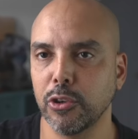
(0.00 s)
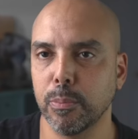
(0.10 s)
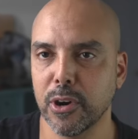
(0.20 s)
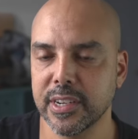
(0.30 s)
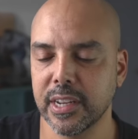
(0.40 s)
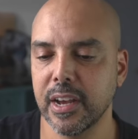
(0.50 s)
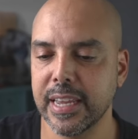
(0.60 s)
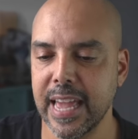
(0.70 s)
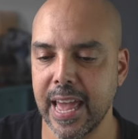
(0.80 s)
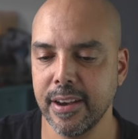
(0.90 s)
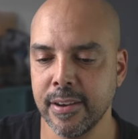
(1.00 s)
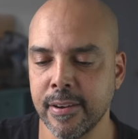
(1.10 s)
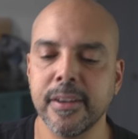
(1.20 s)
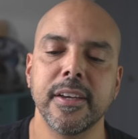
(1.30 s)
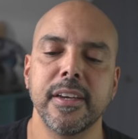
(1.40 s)
you press again,
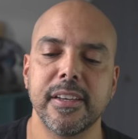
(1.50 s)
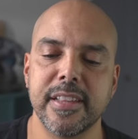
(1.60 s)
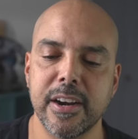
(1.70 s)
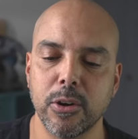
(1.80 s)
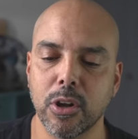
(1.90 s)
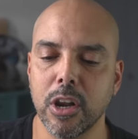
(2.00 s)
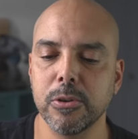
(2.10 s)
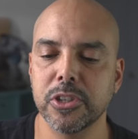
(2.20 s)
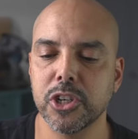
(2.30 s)
then it'll close the